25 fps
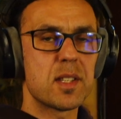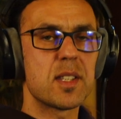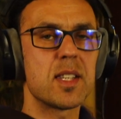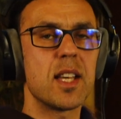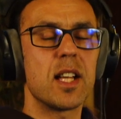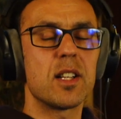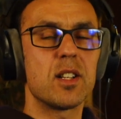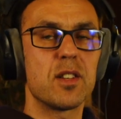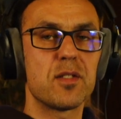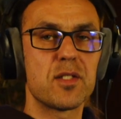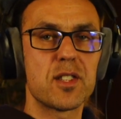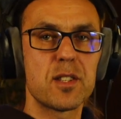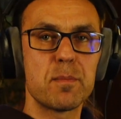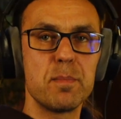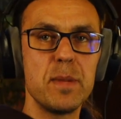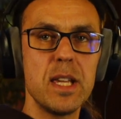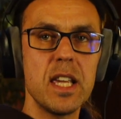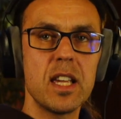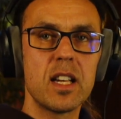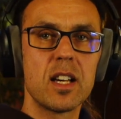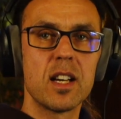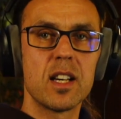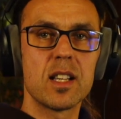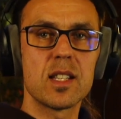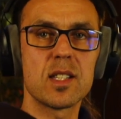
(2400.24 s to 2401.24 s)
set of
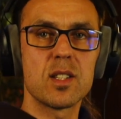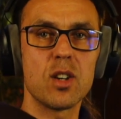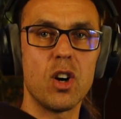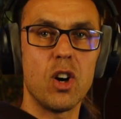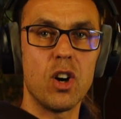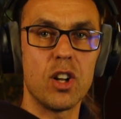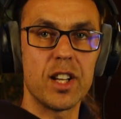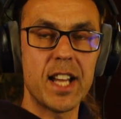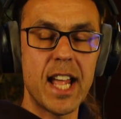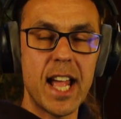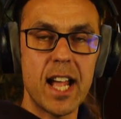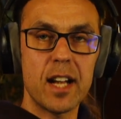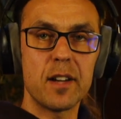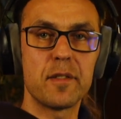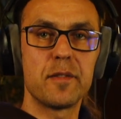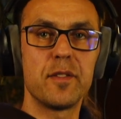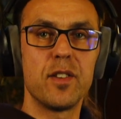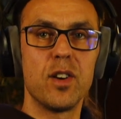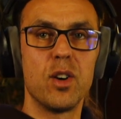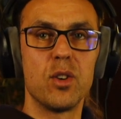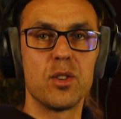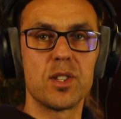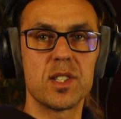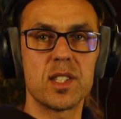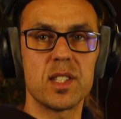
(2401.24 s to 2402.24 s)
speakers or on
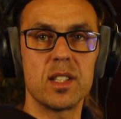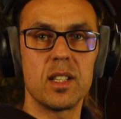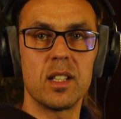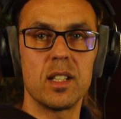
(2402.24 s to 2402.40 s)
headphones,